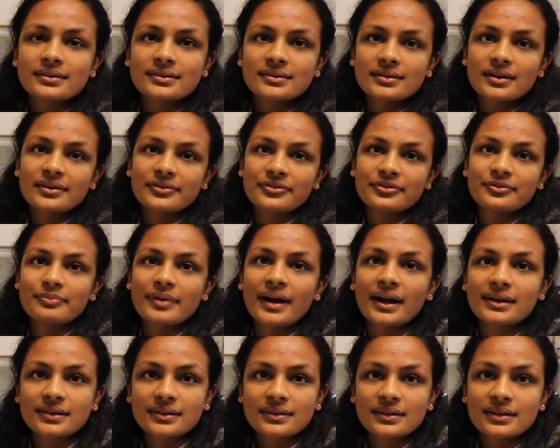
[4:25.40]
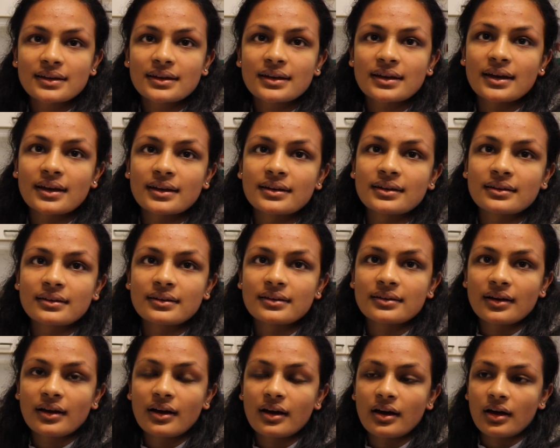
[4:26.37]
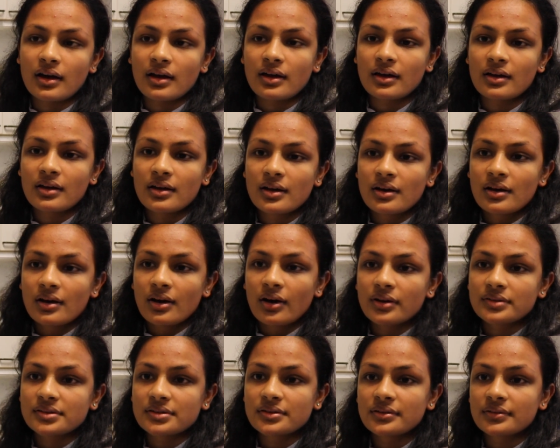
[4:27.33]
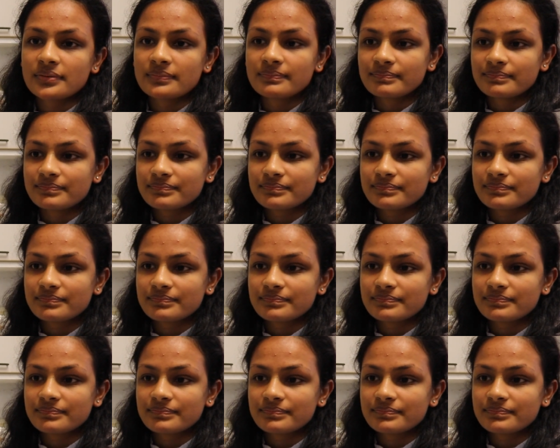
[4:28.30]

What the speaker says: stuff practically, and also